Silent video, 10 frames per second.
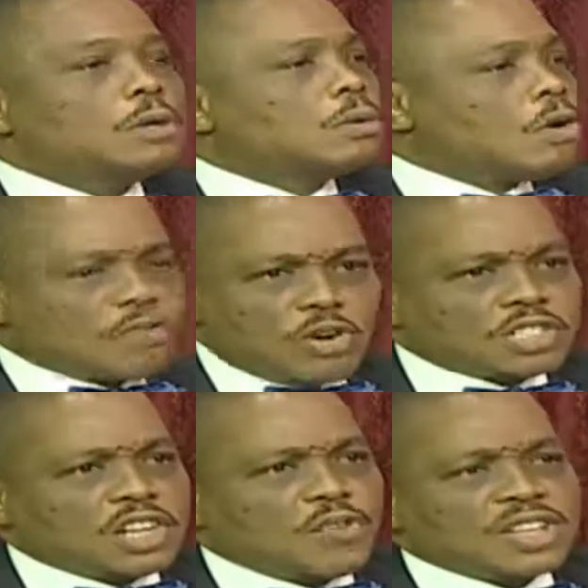Of course,
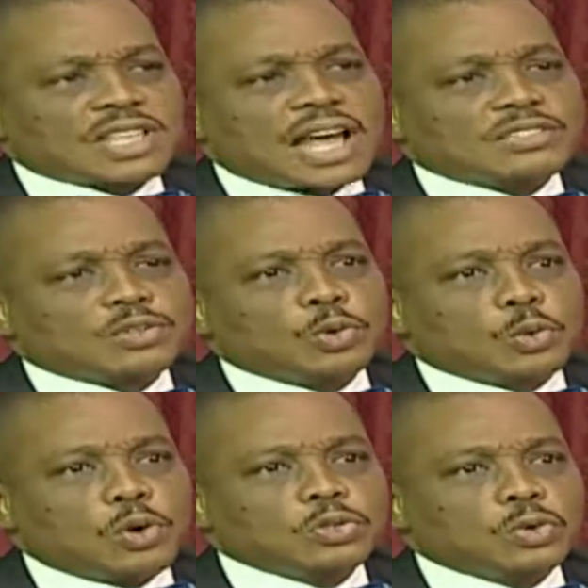the defense counsel would
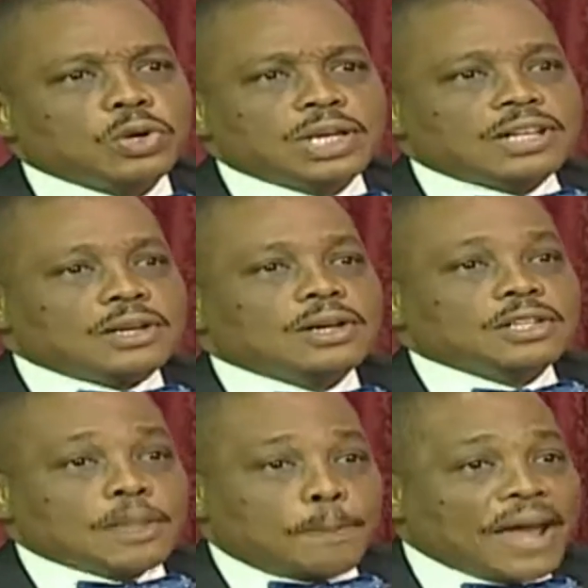want to
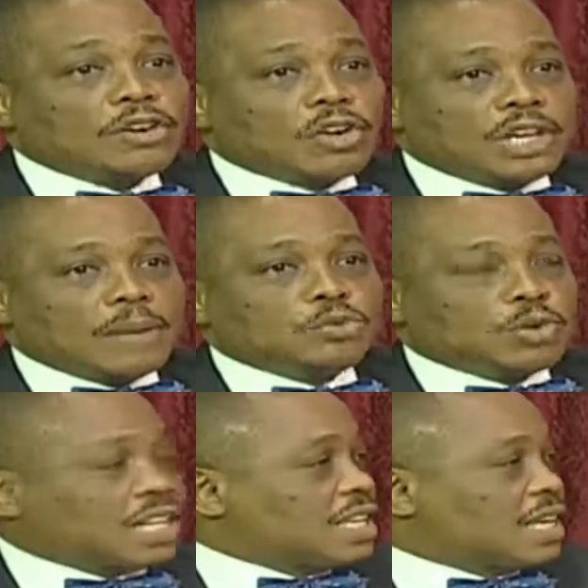depend on them to
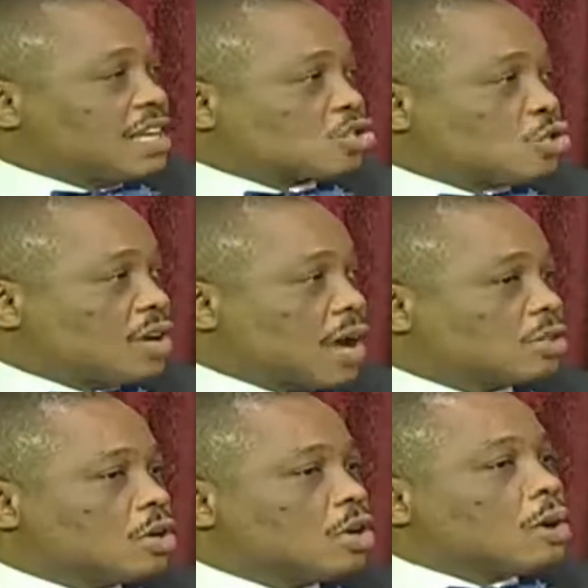get a case thrown
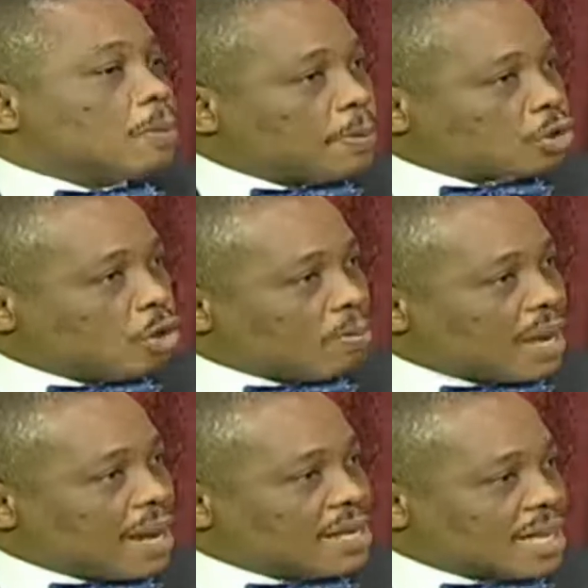out. But the bottom
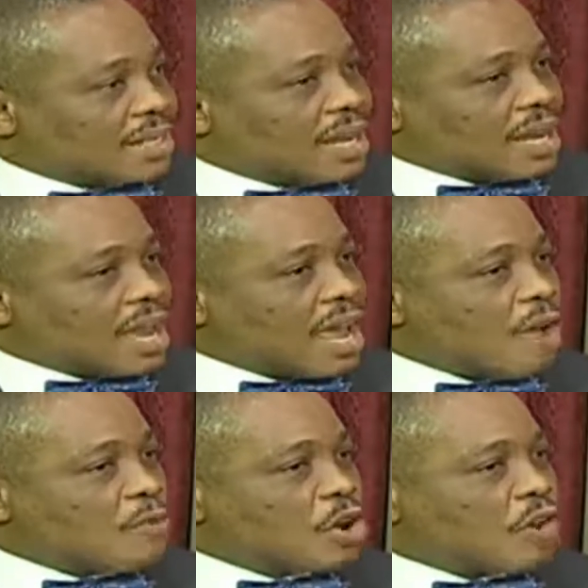line is that
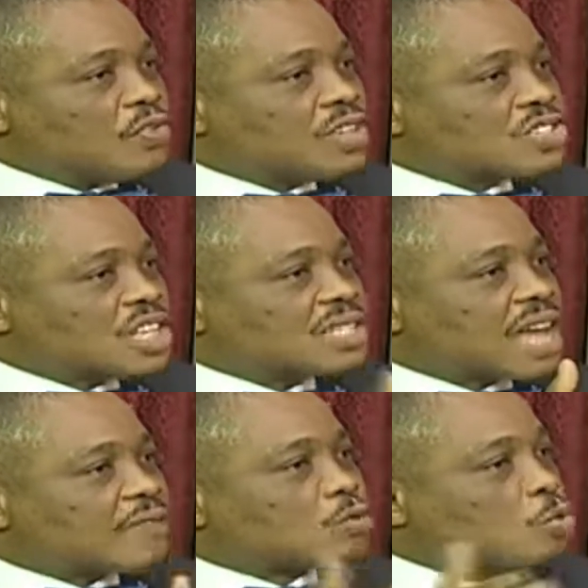every of these things
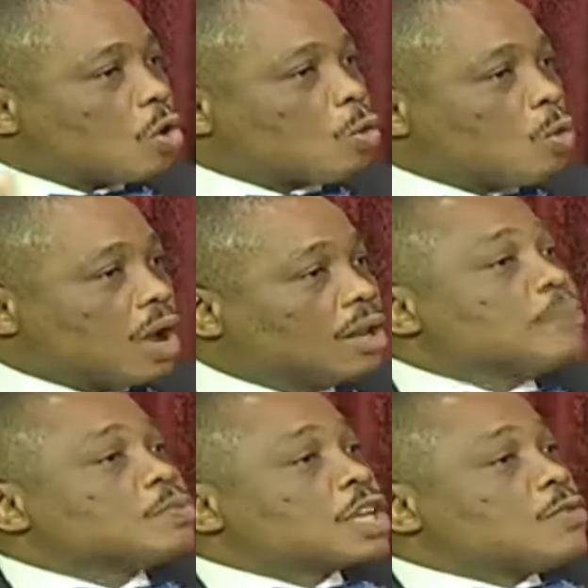have to work well.
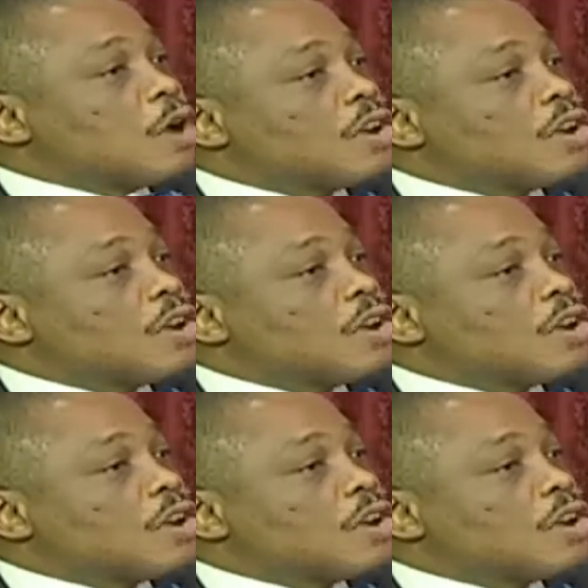If we all